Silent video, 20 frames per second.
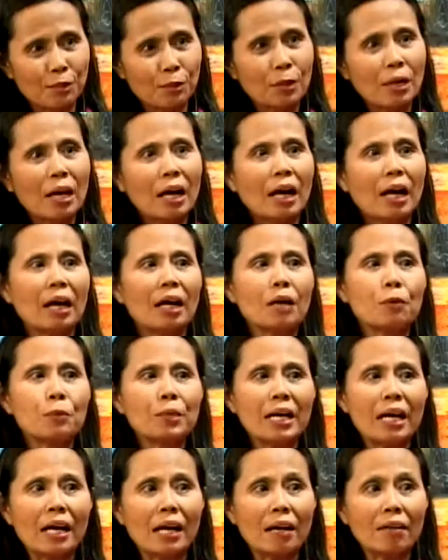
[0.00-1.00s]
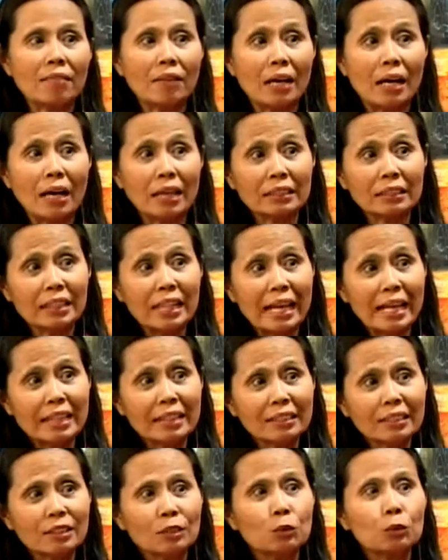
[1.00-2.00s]
you. We have a
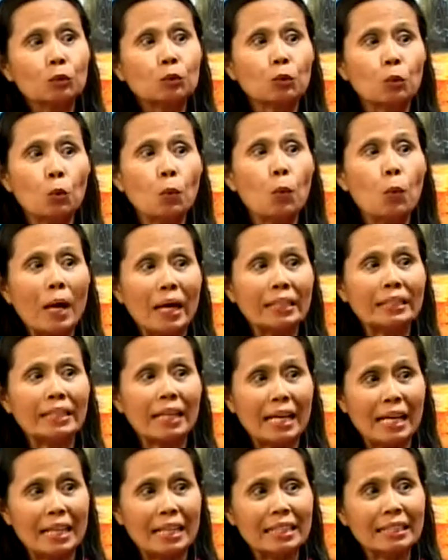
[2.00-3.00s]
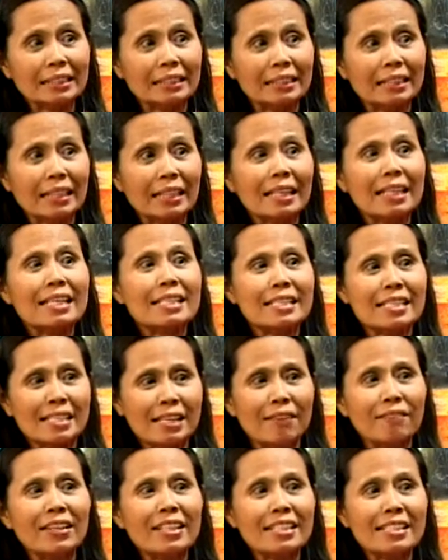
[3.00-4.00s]
hotline,
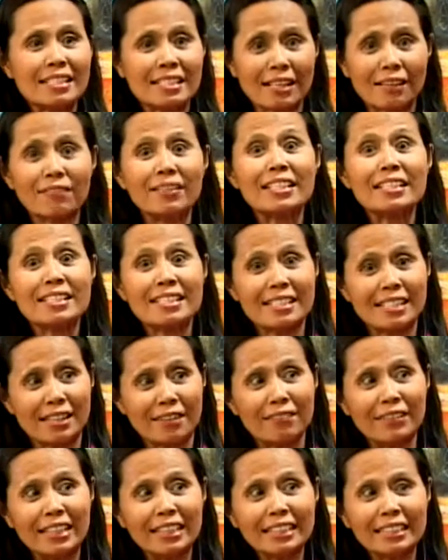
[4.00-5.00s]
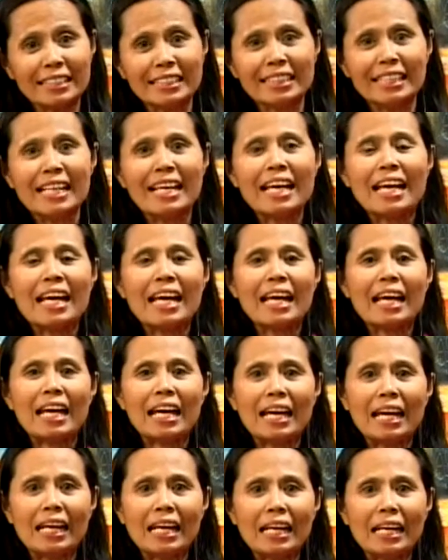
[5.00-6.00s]
218-777.
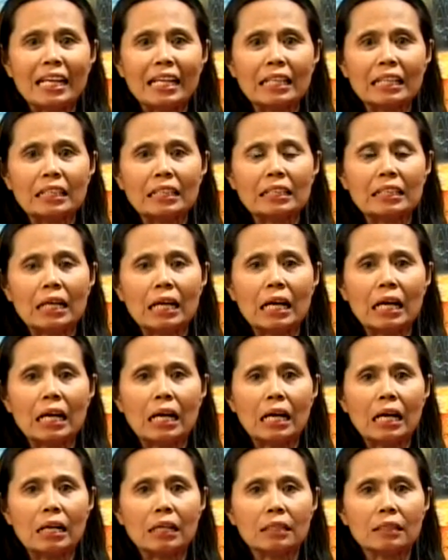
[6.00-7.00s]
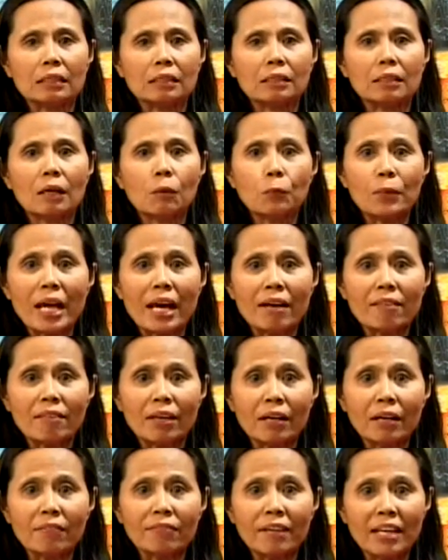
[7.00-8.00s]
And we have
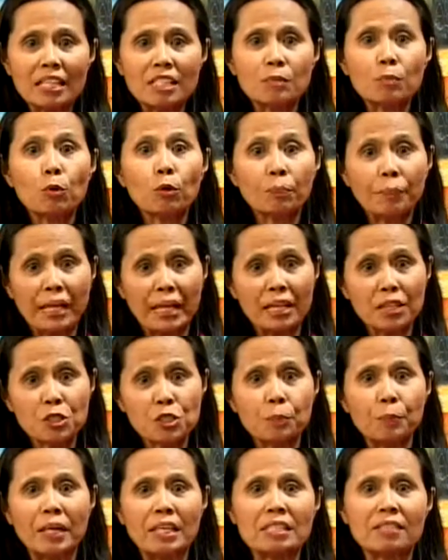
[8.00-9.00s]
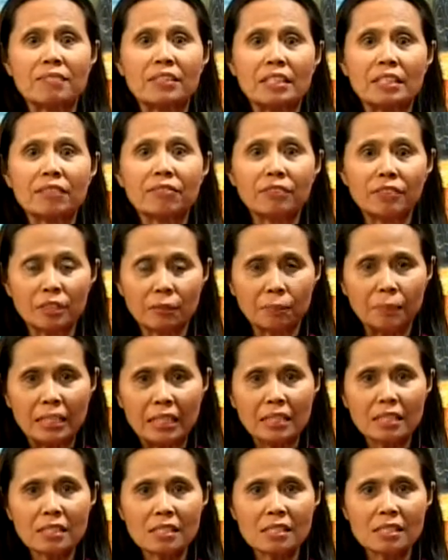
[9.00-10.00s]
a Facebook page, Breastfeeding
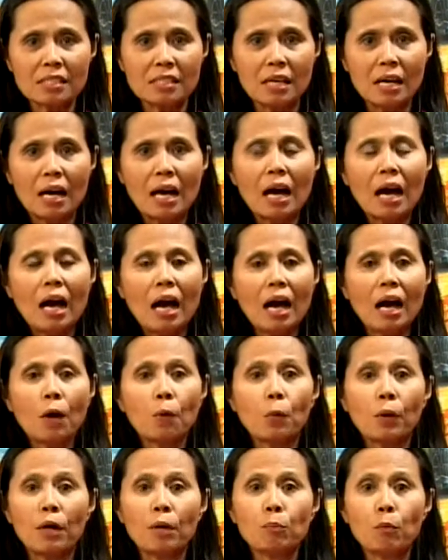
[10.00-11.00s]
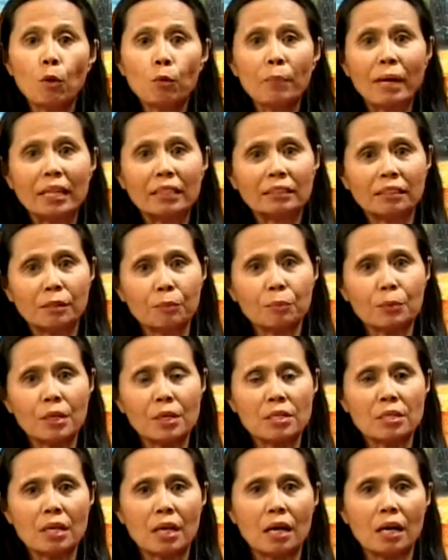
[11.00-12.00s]
Philippines. Our mobile
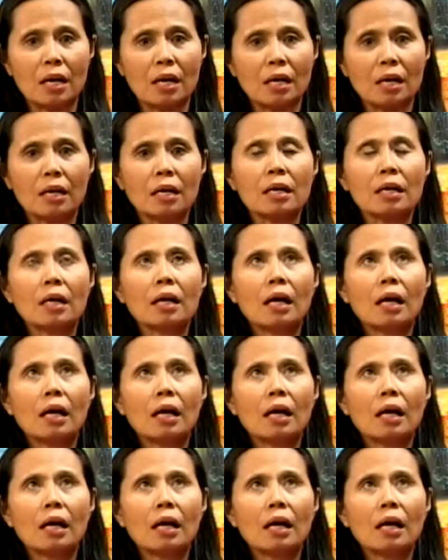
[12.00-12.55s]
numbers are